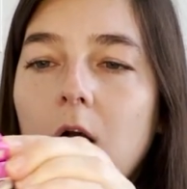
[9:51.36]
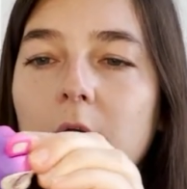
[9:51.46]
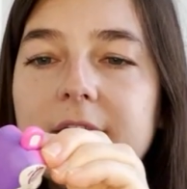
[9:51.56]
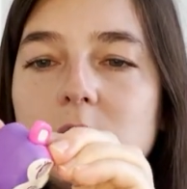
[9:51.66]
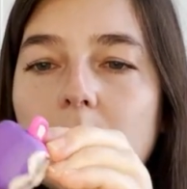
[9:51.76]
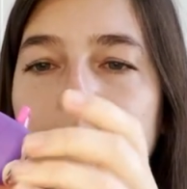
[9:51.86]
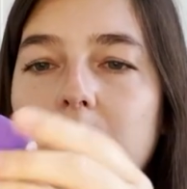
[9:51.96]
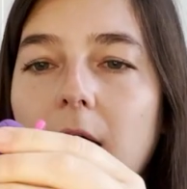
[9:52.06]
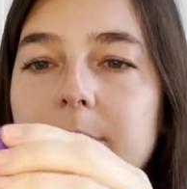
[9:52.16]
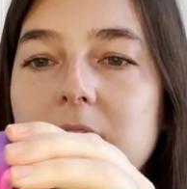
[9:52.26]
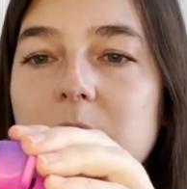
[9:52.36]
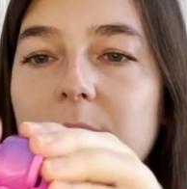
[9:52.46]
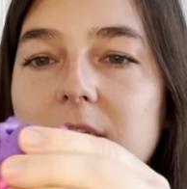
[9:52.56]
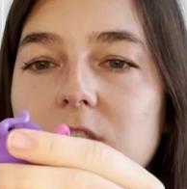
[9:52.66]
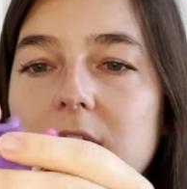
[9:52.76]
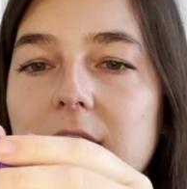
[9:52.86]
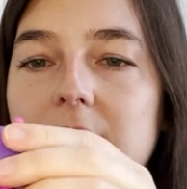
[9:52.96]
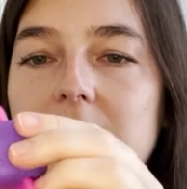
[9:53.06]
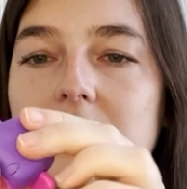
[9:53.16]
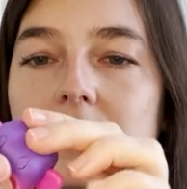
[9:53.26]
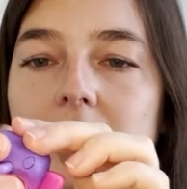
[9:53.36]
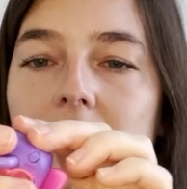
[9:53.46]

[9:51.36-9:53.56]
Okay, so I popped his butt cheeks,